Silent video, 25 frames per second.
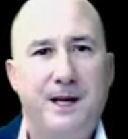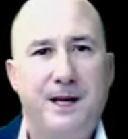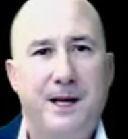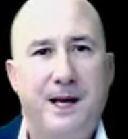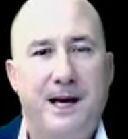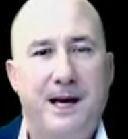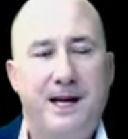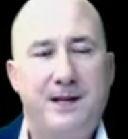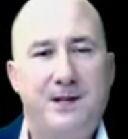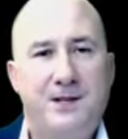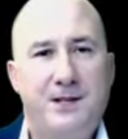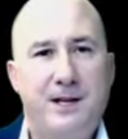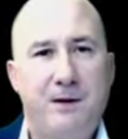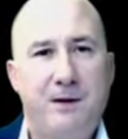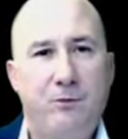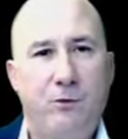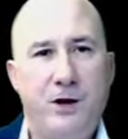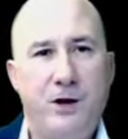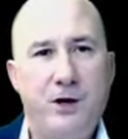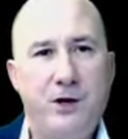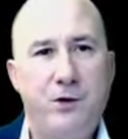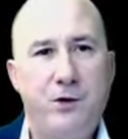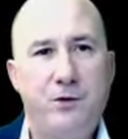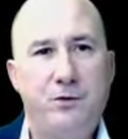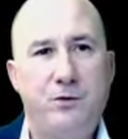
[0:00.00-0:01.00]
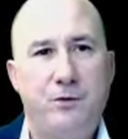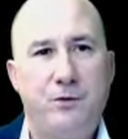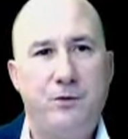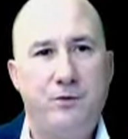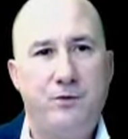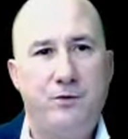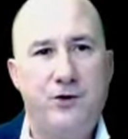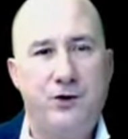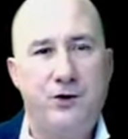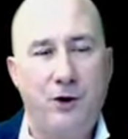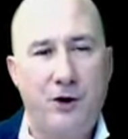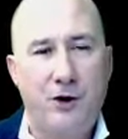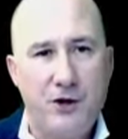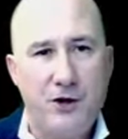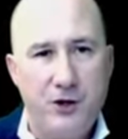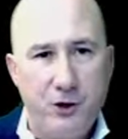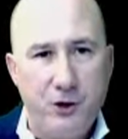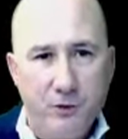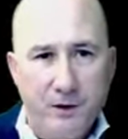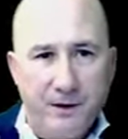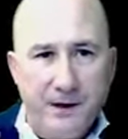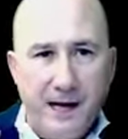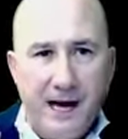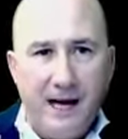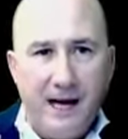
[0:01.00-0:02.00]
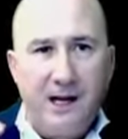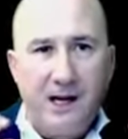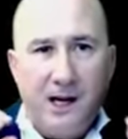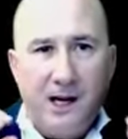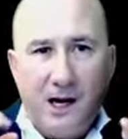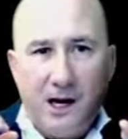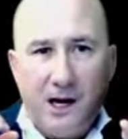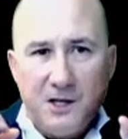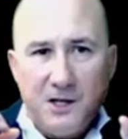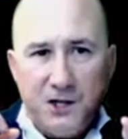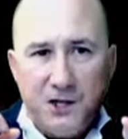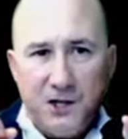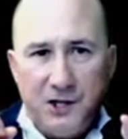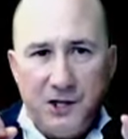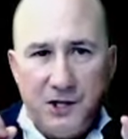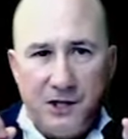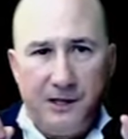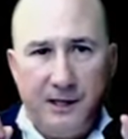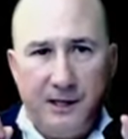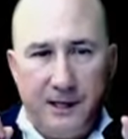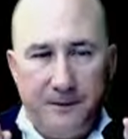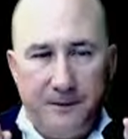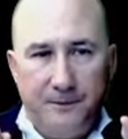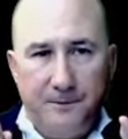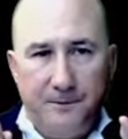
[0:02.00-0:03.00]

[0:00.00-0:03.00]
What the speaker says: And see, when you start doing that consciously,